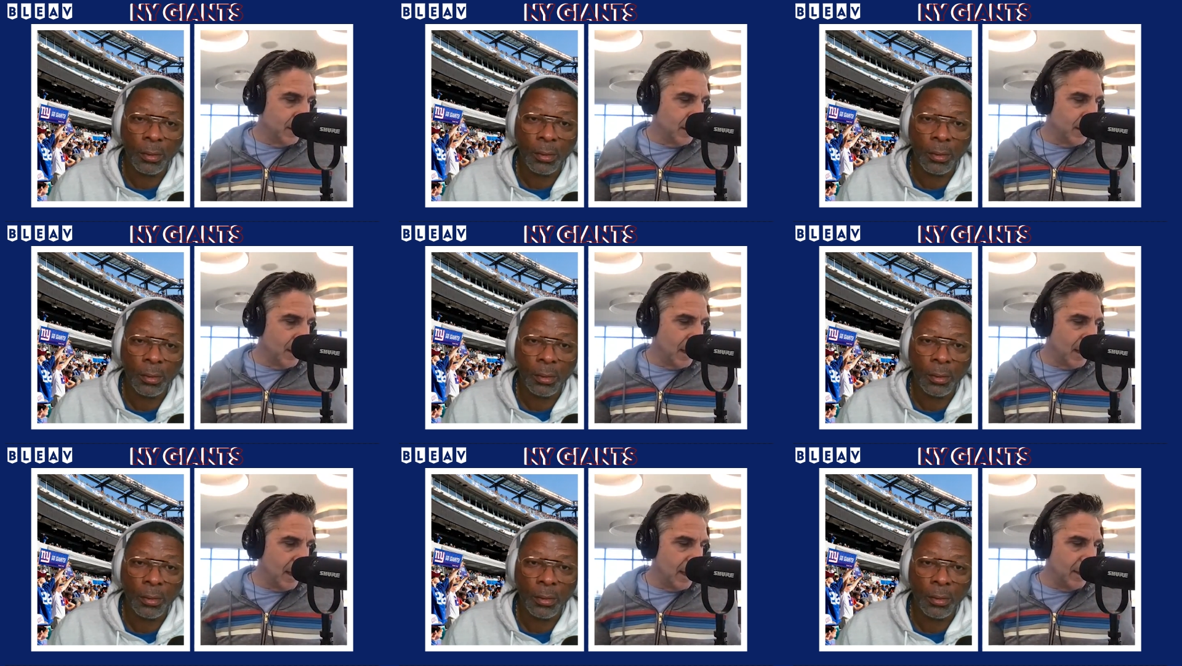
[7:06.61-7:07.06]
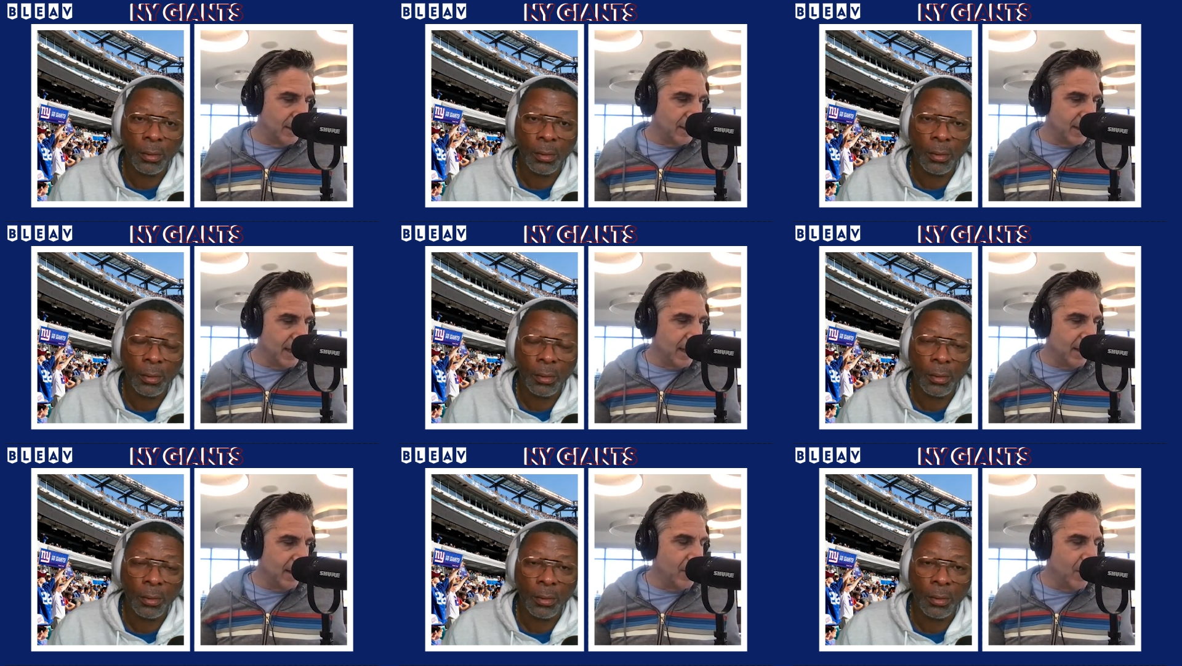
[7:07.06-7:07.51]
Speaker 1: Uh,
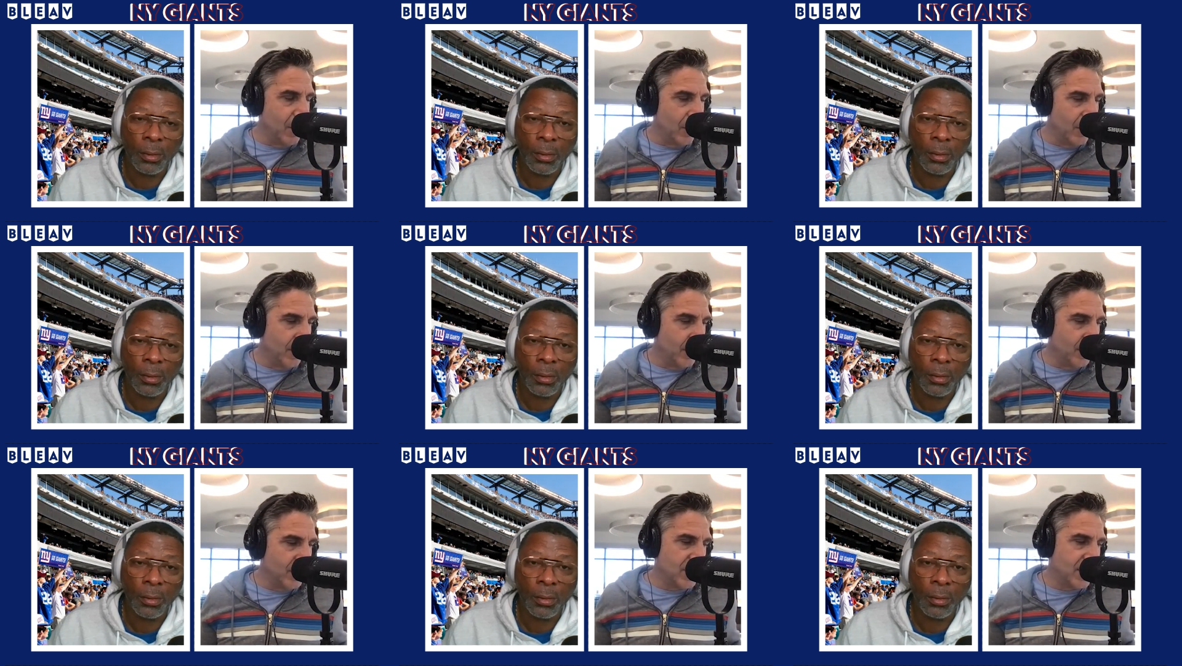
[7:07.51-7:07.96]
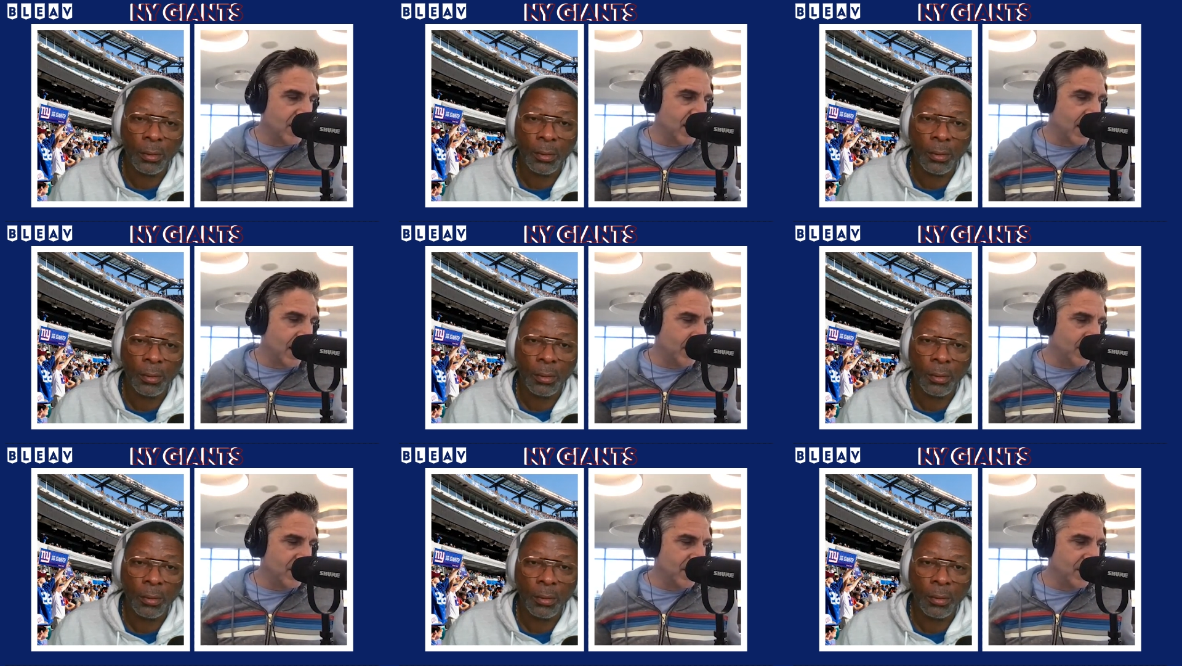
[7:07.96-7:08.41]
yeah, no, that was
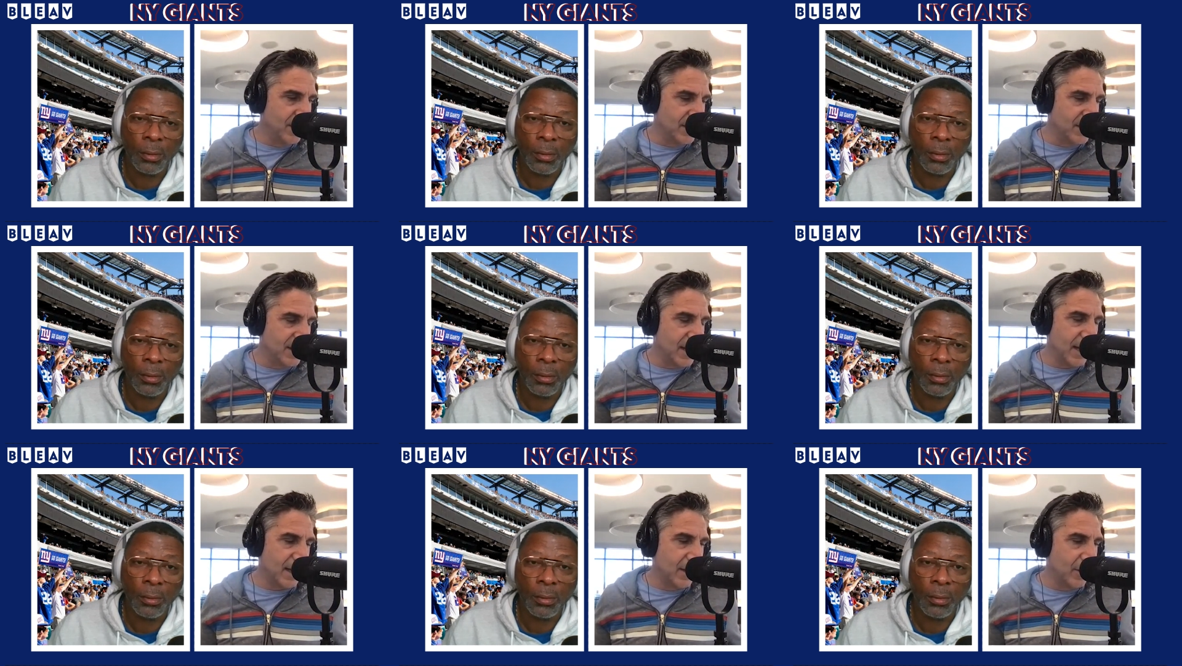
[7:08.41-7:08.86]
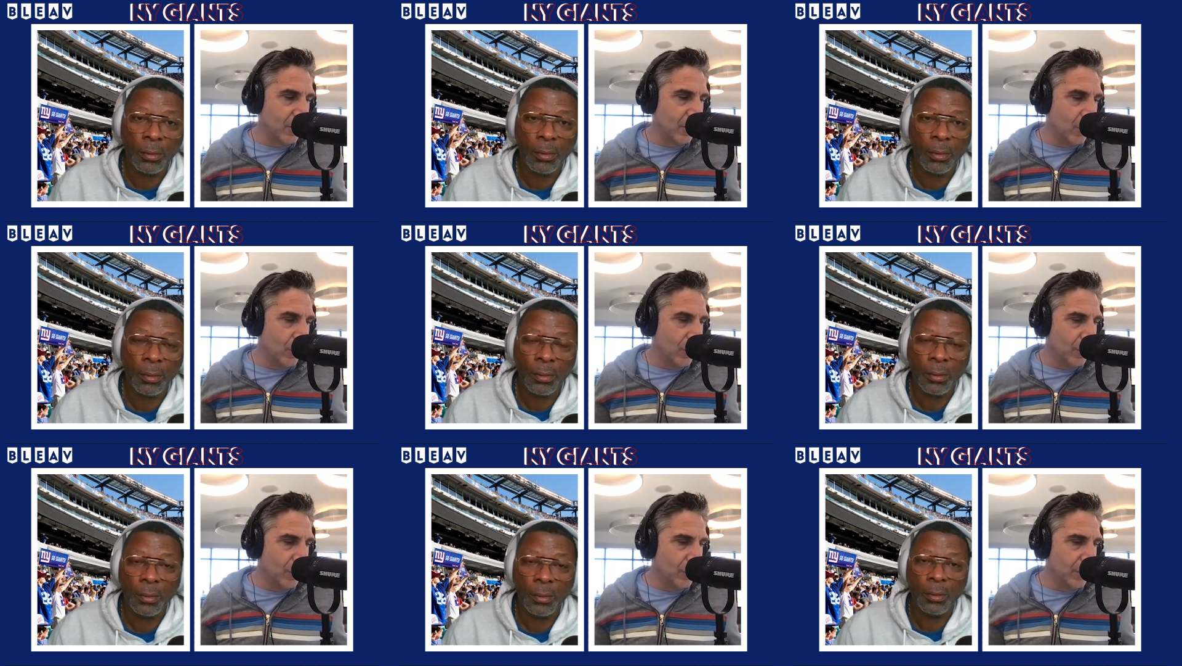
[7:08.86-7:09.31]
that was in the second
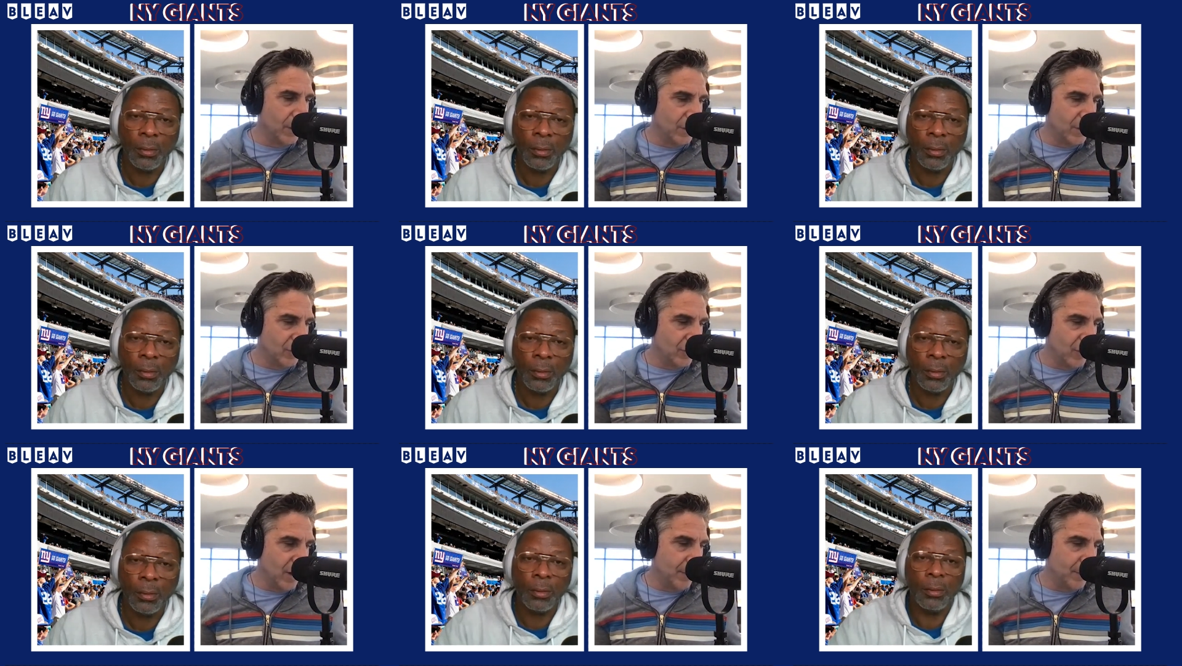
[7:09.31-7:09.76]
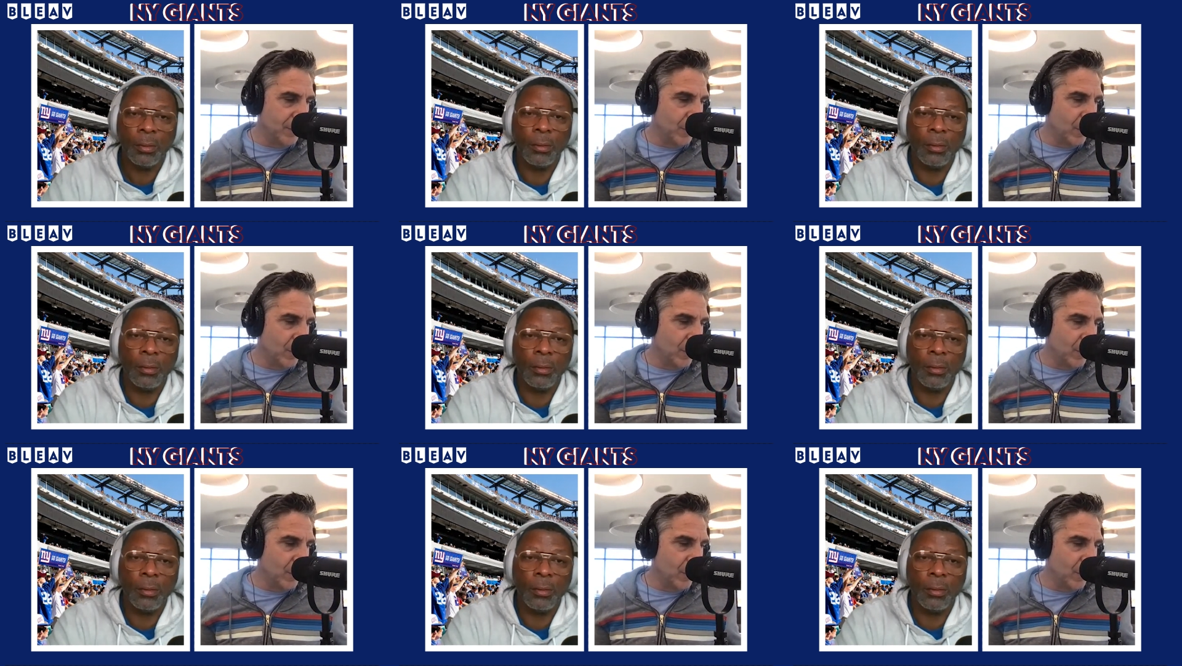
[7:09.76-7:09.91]
quarter when he dropped